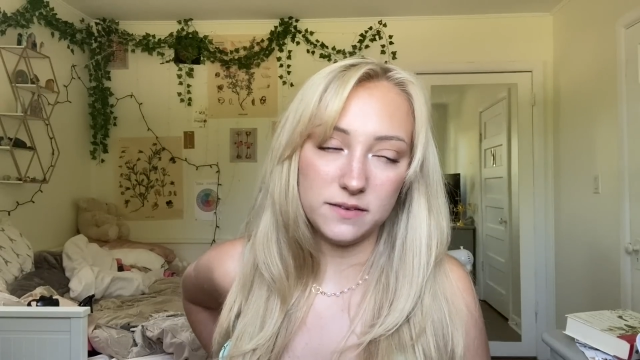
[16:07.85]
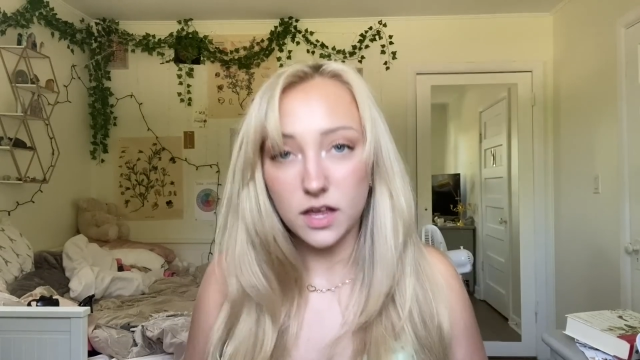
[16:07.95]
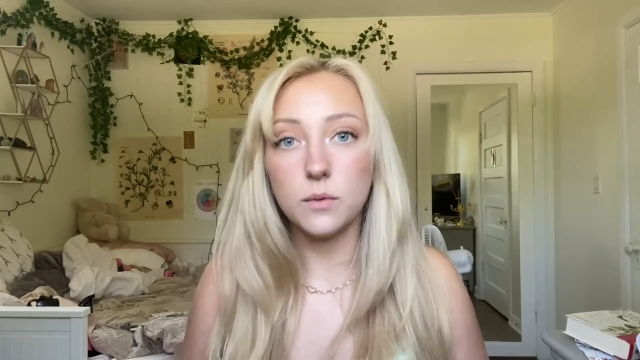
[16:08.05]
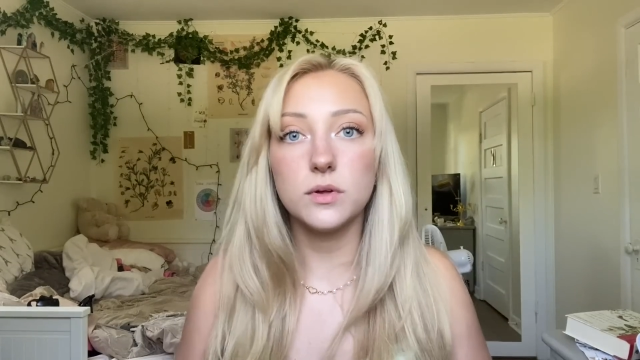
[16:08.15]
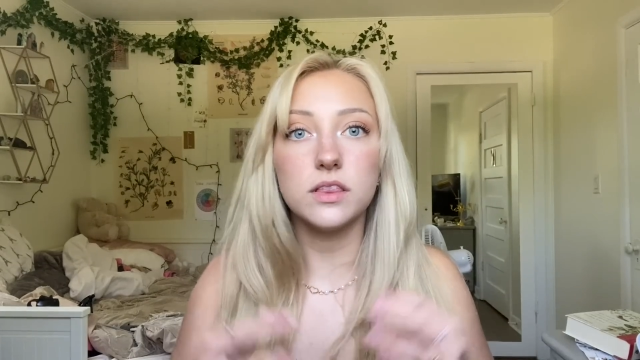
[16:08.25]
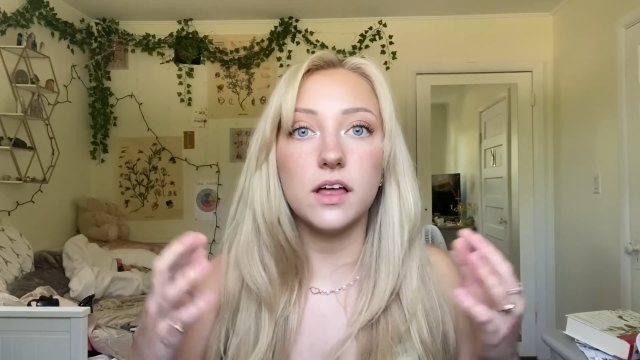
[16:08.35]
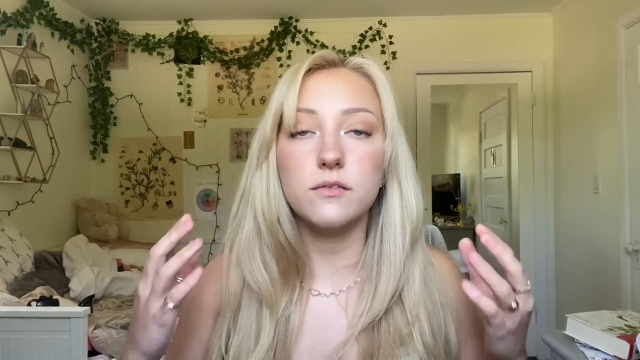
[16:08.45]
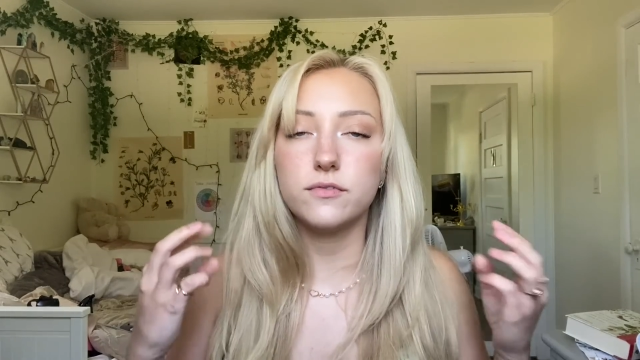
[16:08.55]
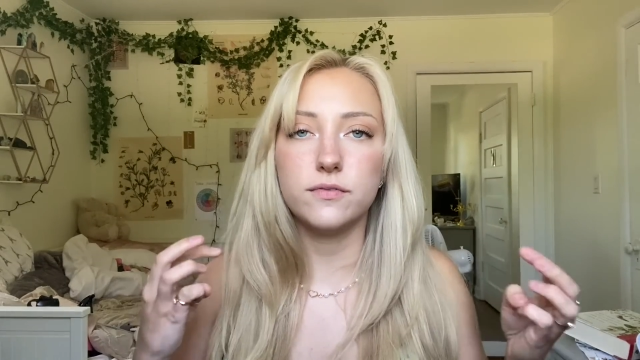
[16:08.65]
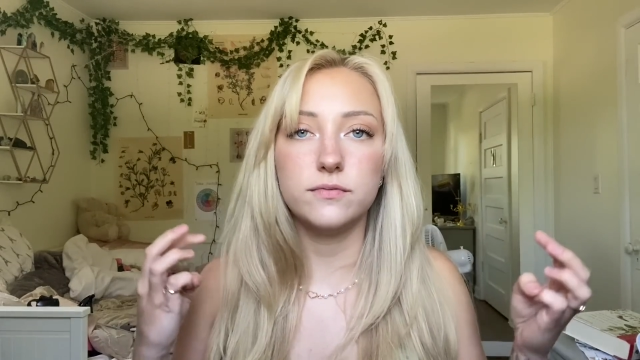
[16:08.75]
I would
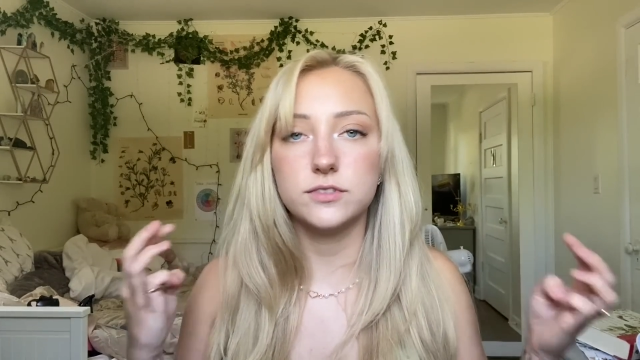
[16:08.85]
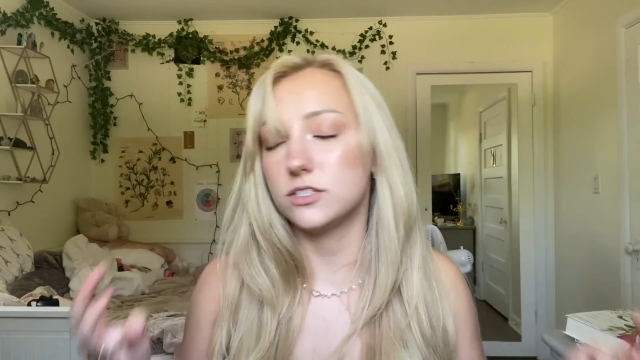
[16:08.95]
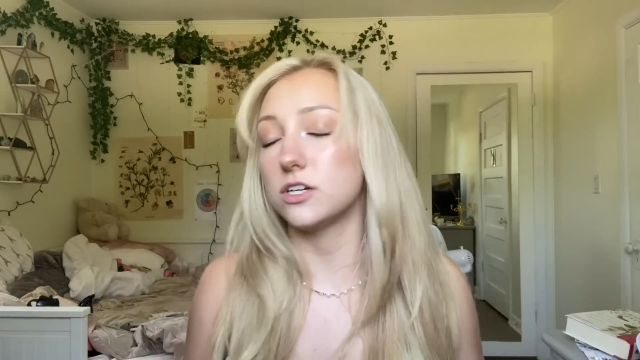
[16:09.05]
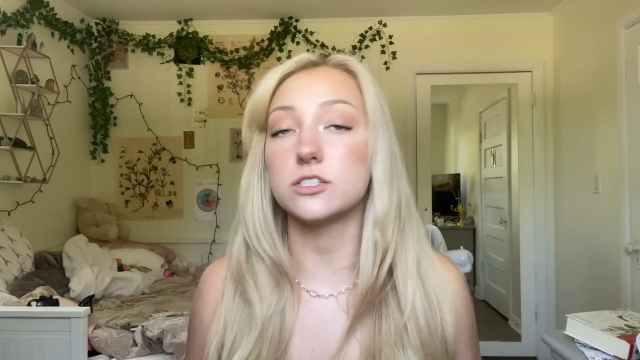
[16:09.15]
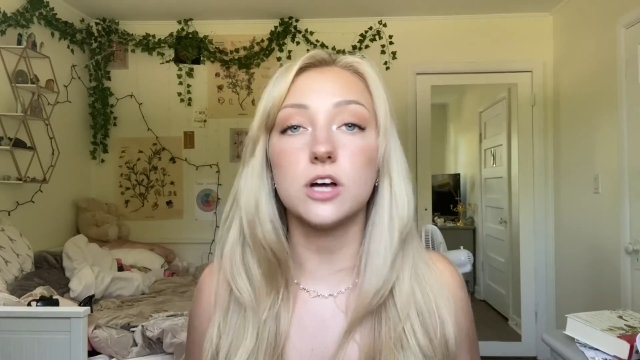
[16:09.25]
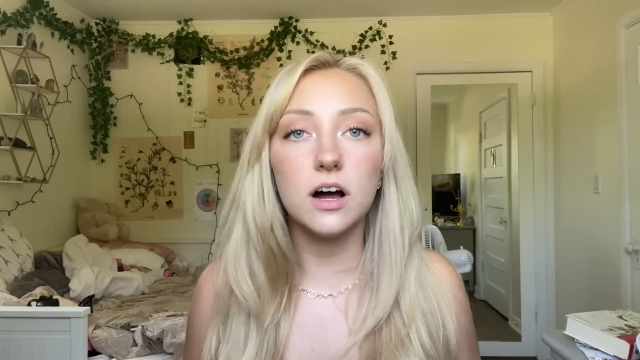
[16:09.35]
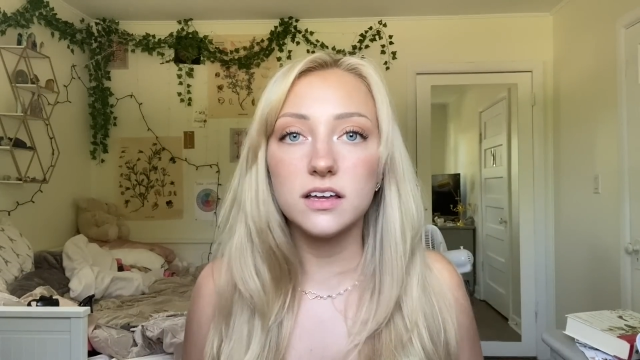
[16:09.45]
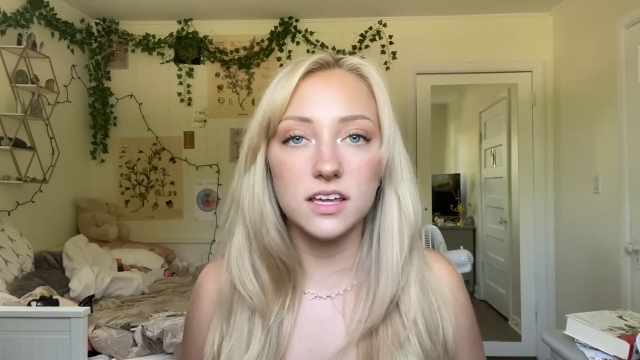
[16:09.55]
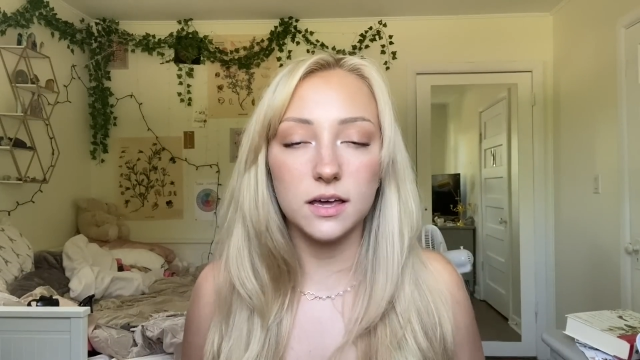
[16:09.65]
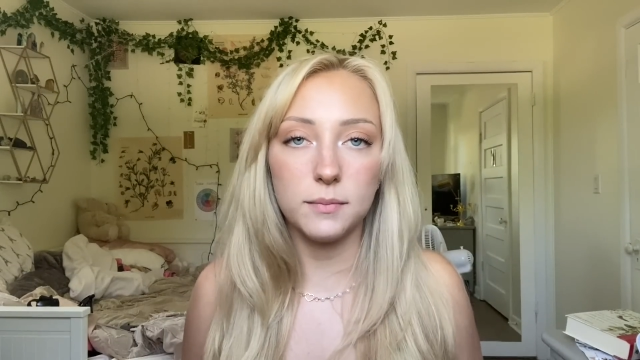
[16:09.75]
love to start
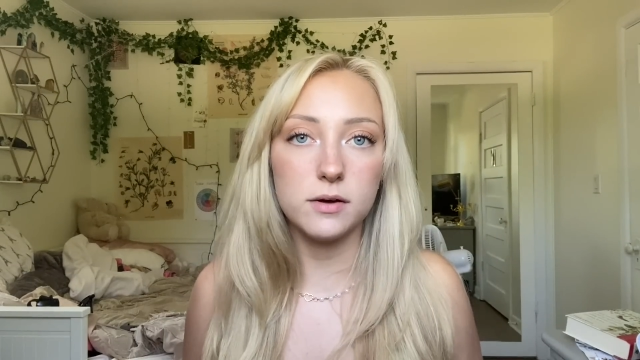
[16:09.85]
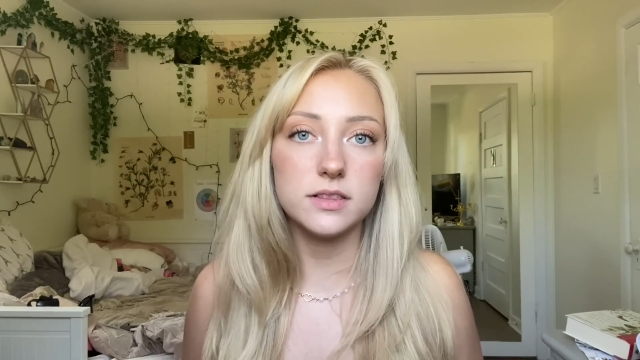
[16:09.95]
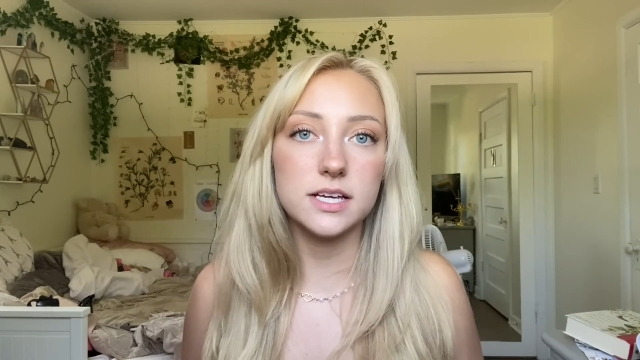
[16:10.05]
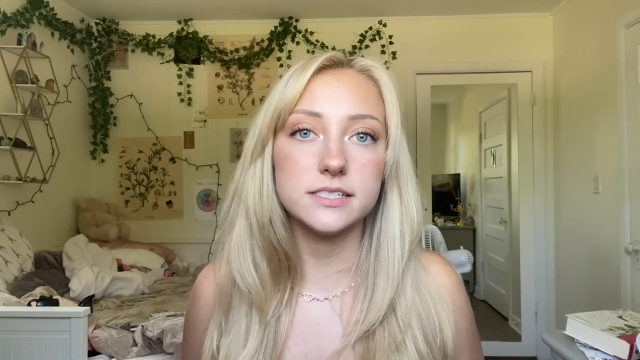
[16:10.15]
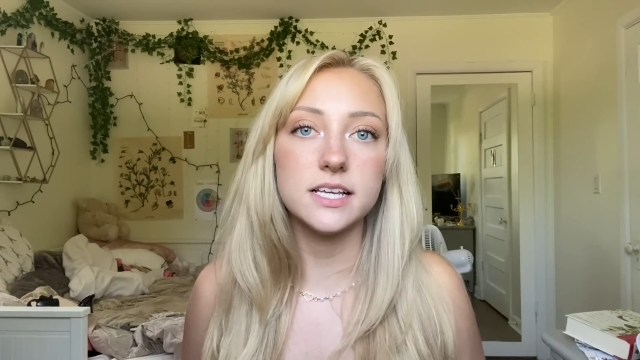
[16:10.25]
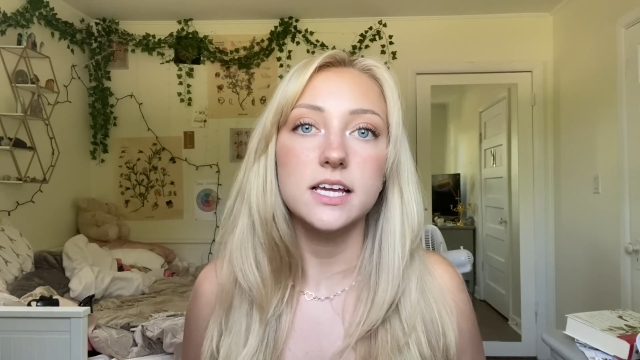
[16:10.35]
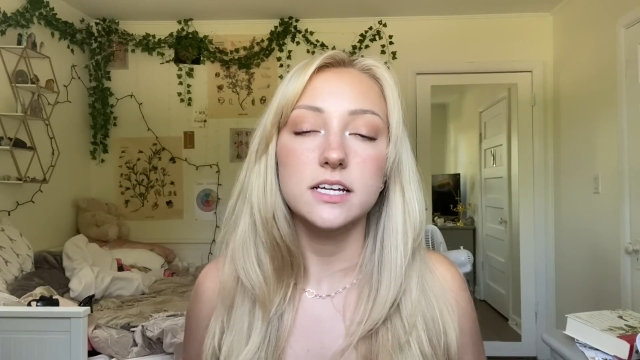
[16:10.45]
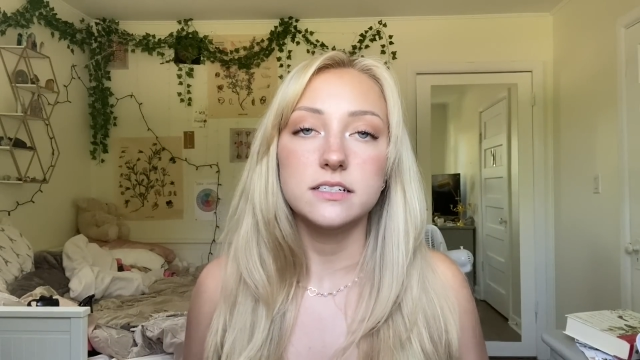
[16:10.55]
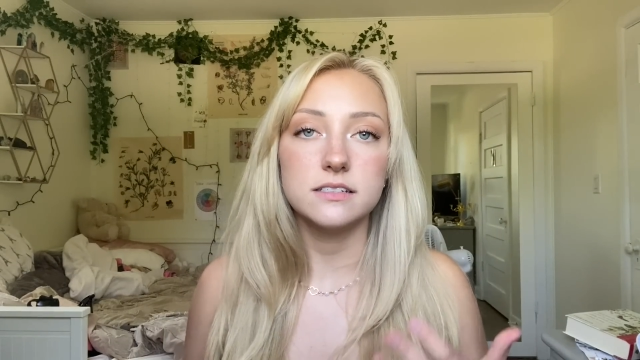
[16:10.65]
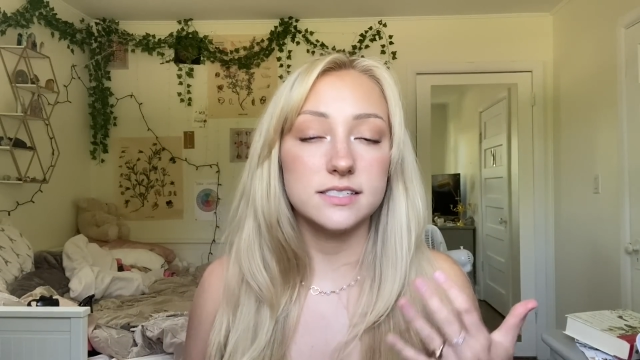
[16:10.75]
talking about this,
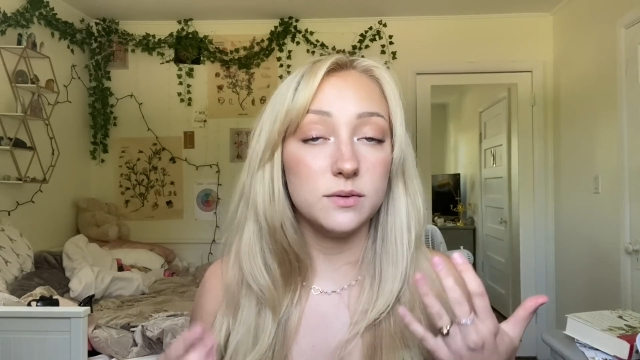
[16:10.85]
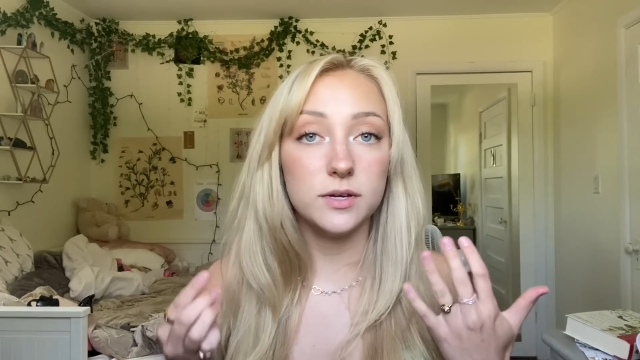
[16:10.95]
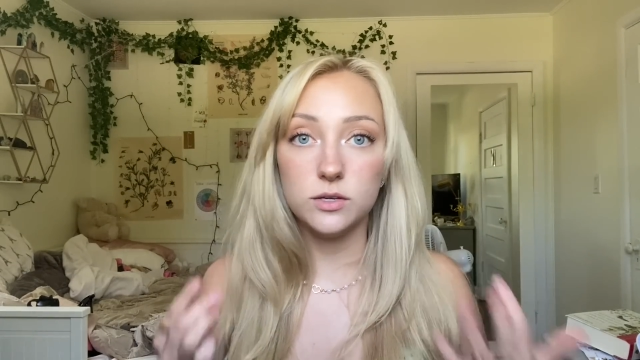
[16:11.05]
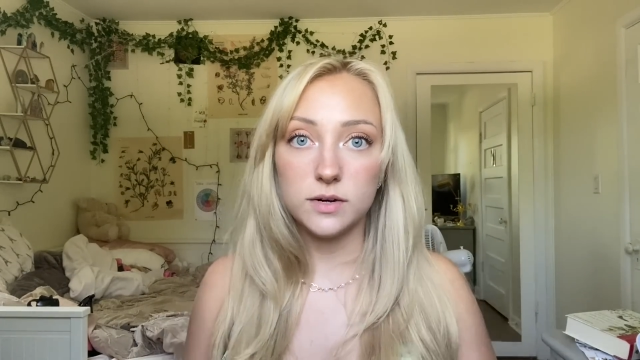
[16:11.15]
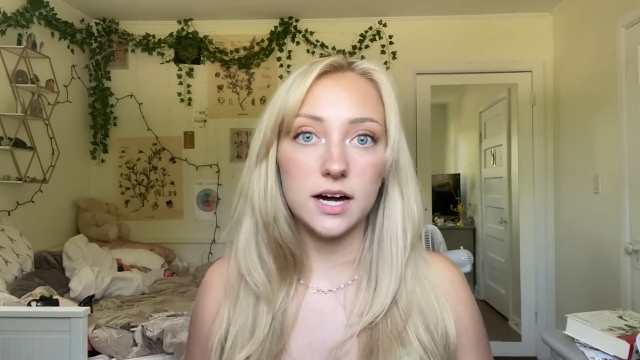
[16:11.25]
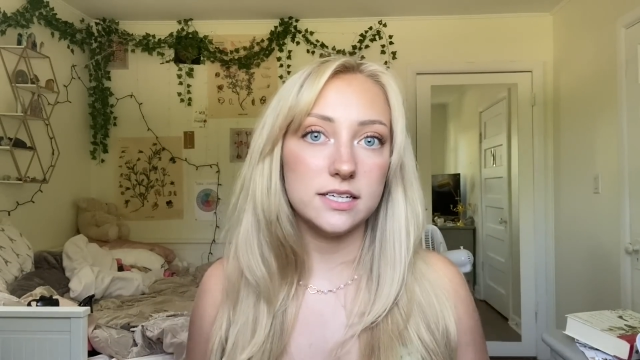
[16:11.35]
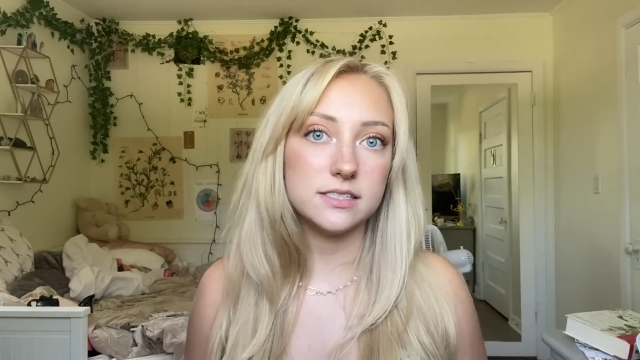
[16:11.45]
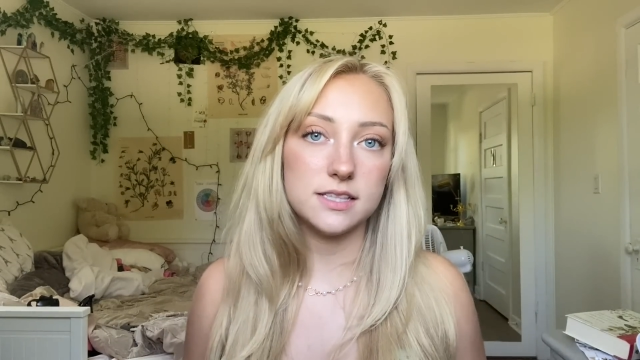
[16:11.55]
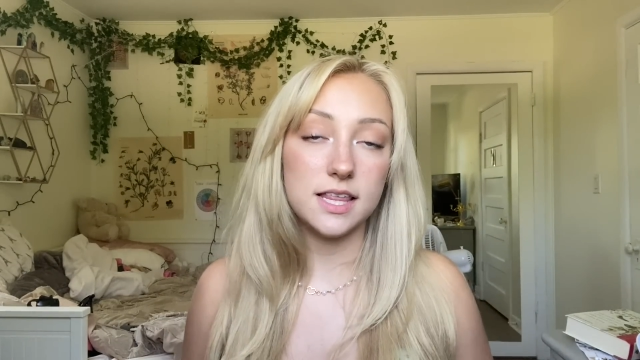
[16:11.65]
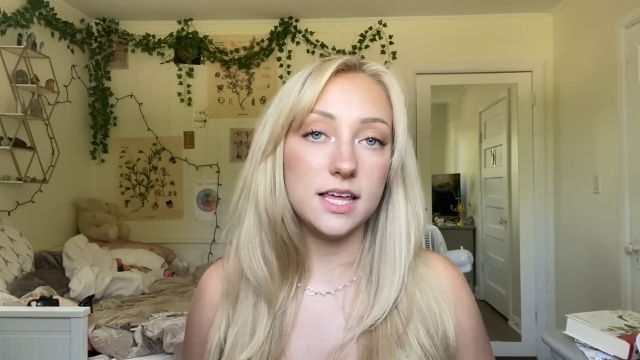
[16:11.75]
to see what you
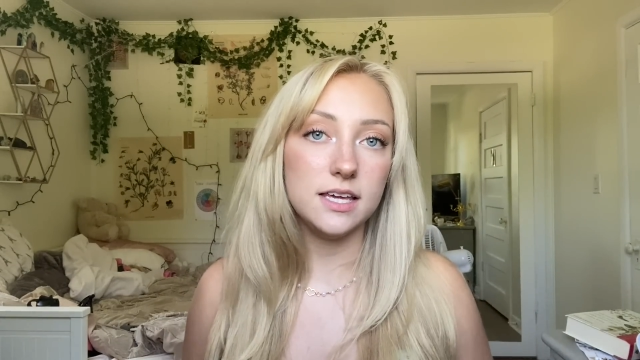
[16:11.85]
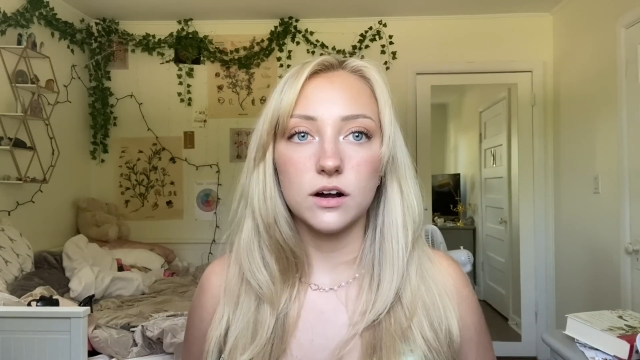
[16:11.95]
guys think.